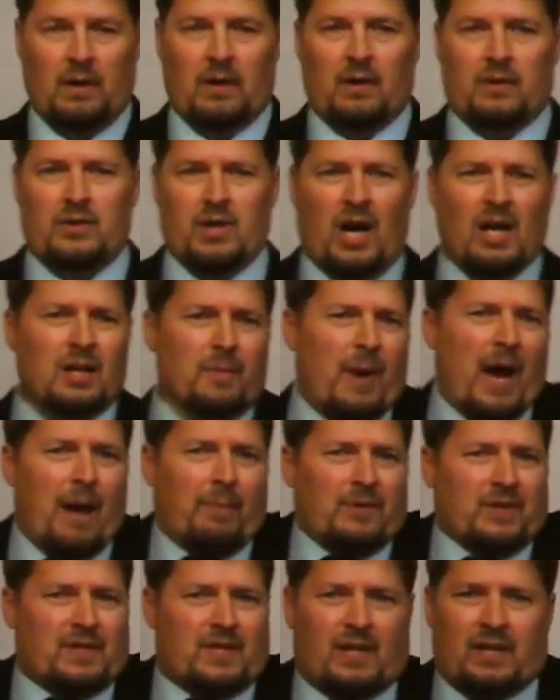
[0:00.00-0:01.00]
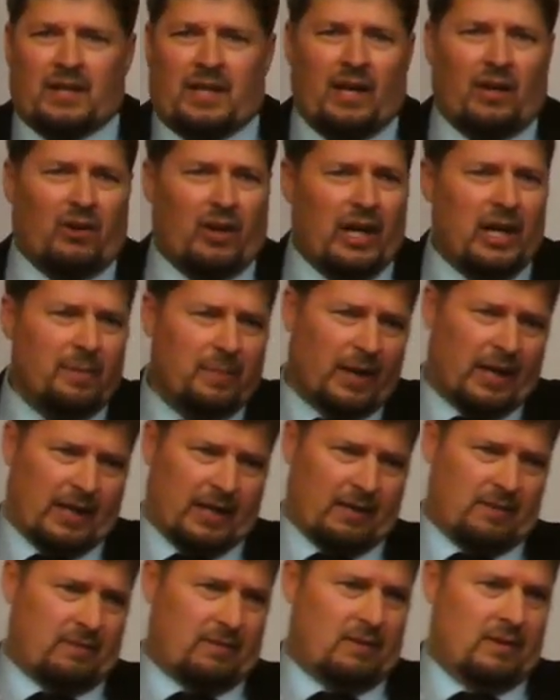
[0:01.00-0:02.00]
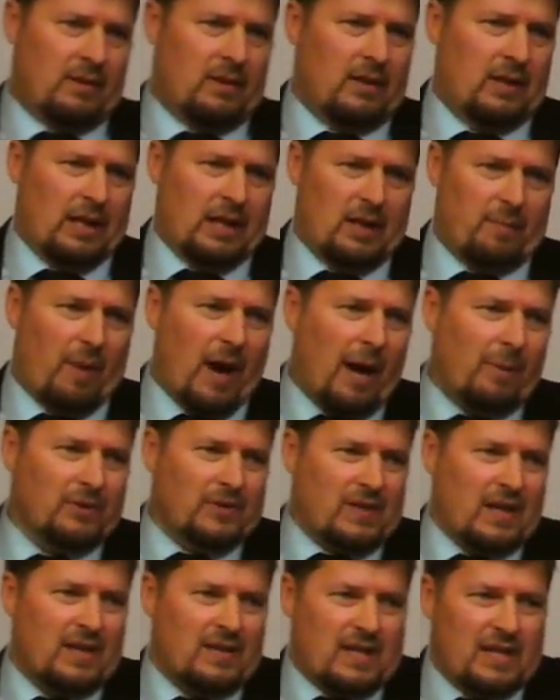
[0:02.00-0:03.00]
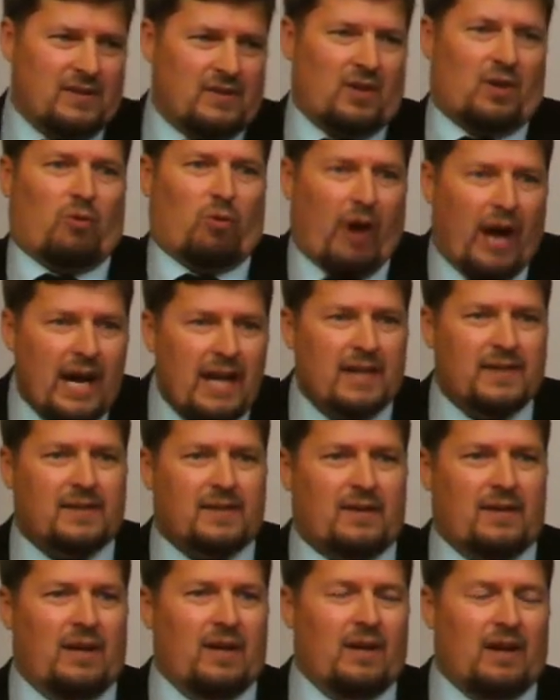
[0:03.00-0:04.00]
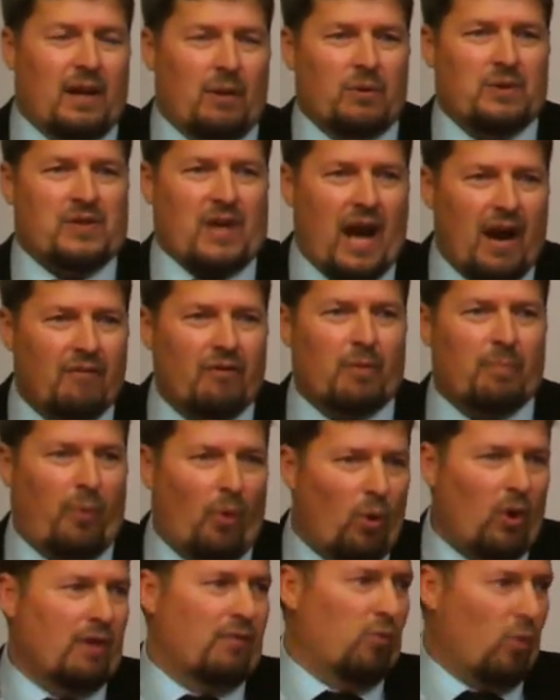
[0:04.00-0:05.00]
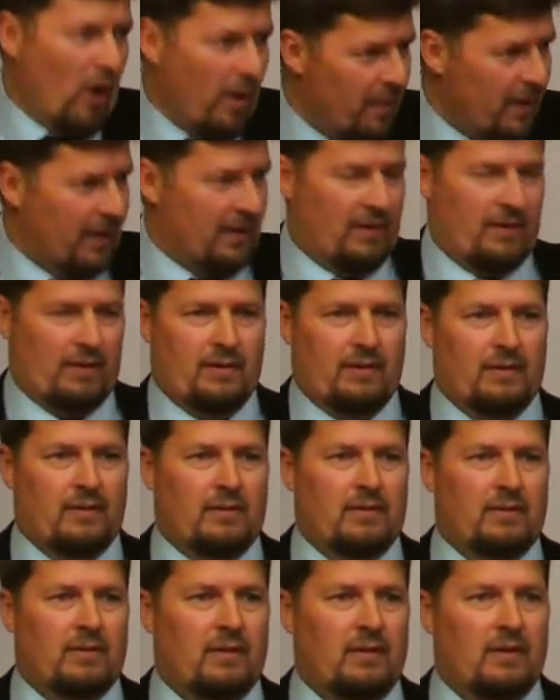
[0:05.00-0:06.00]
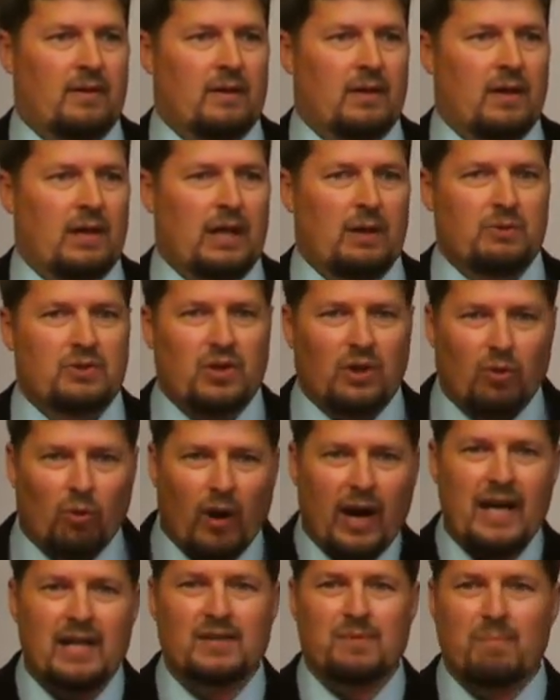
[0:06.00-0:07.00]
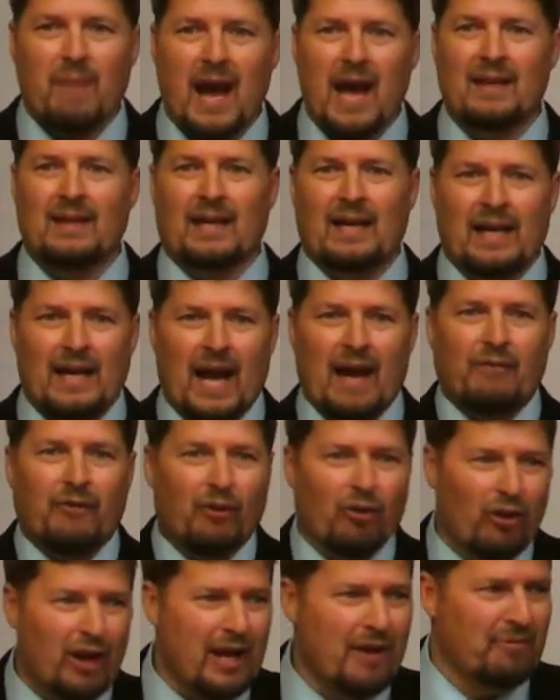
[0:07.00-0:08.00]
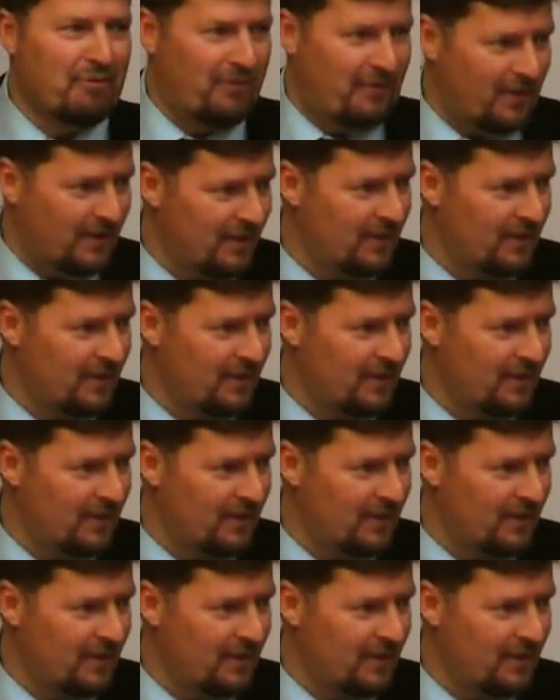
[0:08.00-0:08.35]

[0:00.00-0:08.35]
John the Baptist didn't kill anybody. And the Bible says he's the greatest that was ever born of women. He was the greatest man that had ever lived.